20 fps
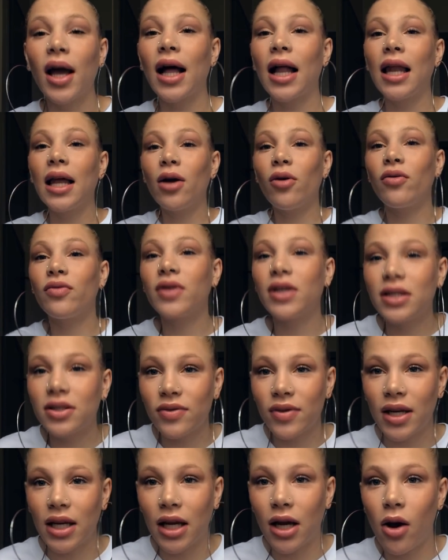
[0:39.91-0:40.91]
click off this
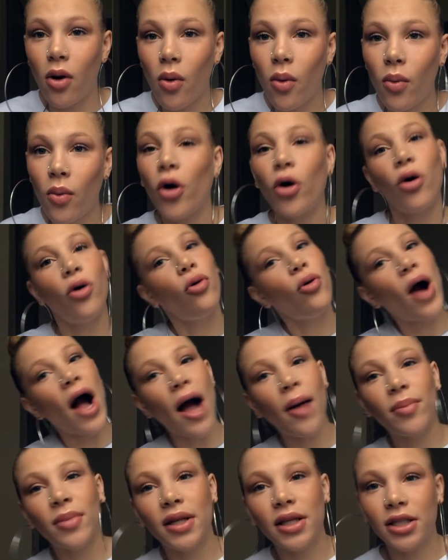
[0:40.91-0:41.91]
video, go
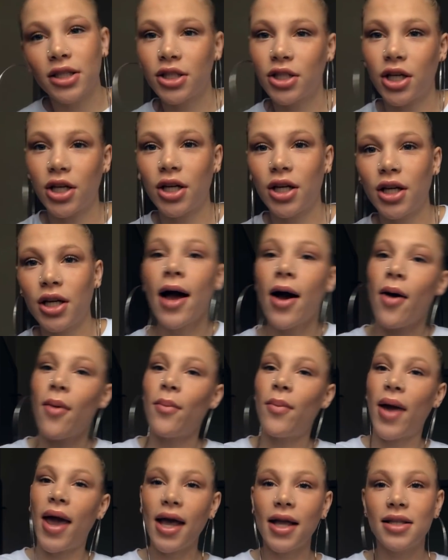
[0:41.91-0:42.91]
cop this shirt,
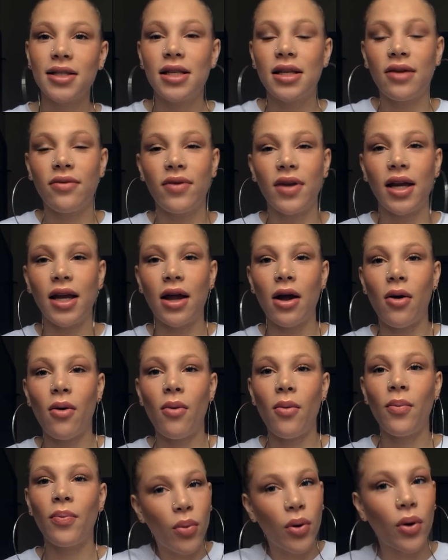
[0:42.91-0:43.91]
come back to the video,